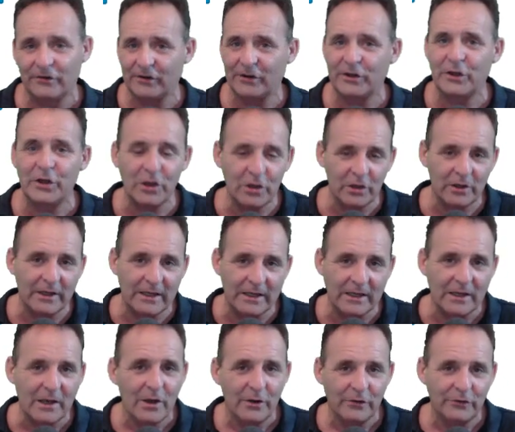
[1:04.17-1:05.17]

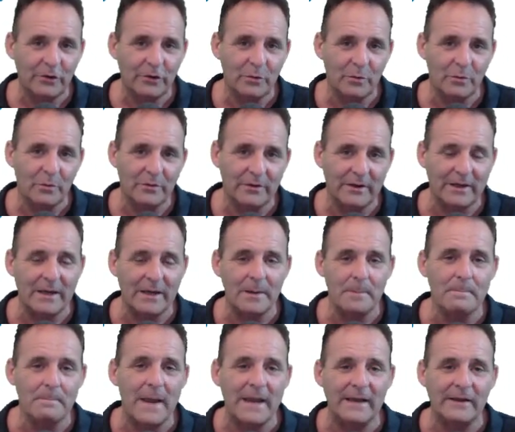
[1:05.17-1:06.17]
securely to the
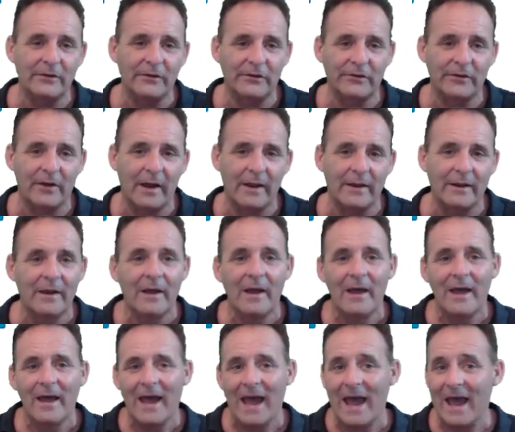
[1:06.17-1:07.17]
main site.
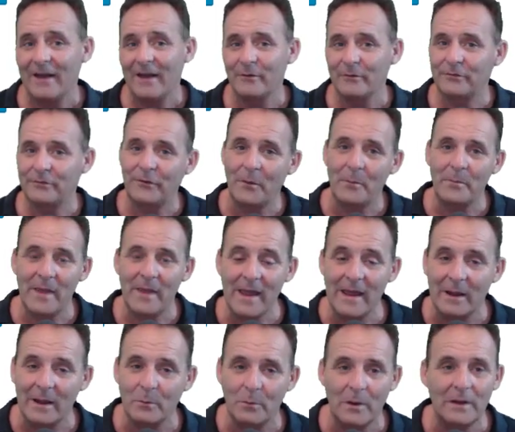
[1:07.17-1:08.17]
And And from
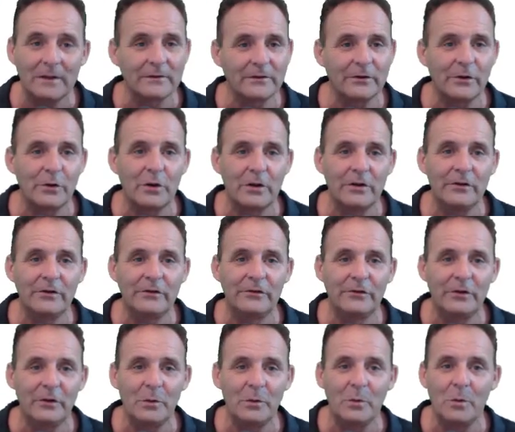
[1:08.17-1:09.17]
there, well, you can
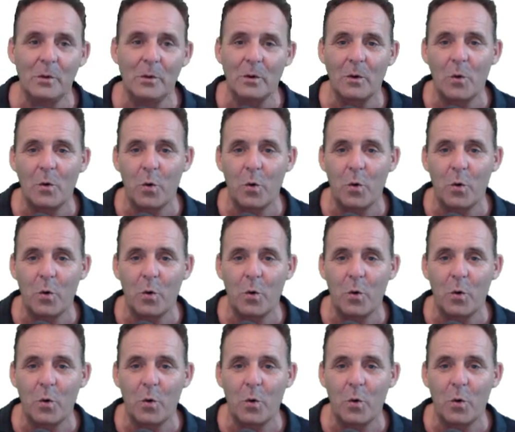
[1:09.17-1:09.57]
do